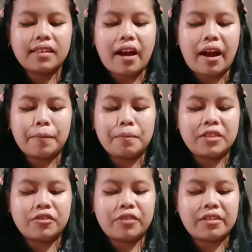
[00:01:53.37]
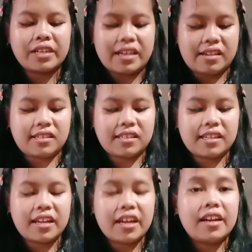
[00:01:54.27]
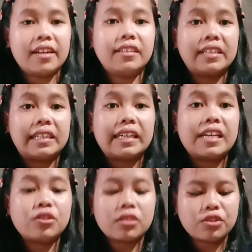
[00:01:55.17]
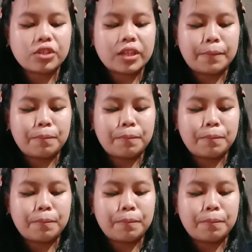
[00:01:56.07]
Arbitrariness. The relationship